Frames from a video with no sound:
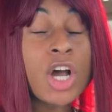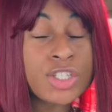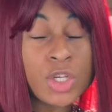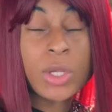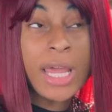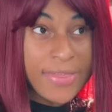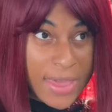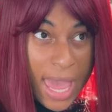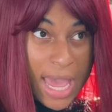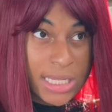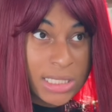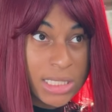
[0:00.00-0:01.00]
her talk to you like
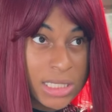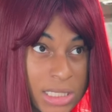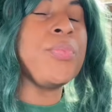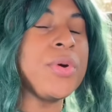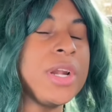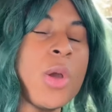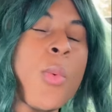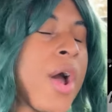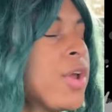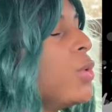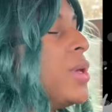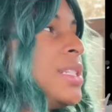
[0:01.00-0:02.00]
that? Brittany,
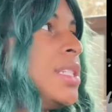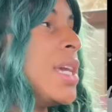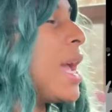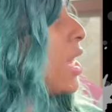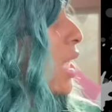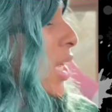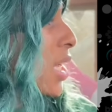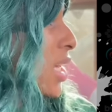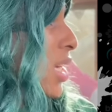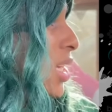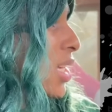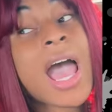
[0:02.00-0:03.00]
why are you
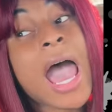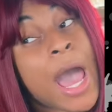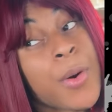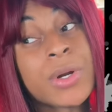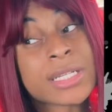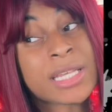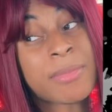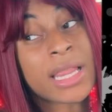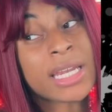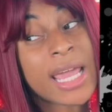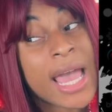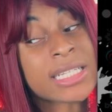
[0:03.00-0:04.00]
instigating? I wanna see
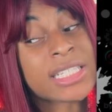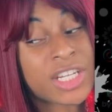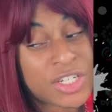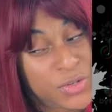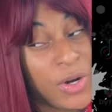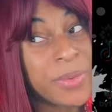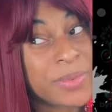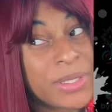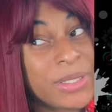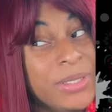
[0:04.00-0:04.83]
Melody as get in trouble.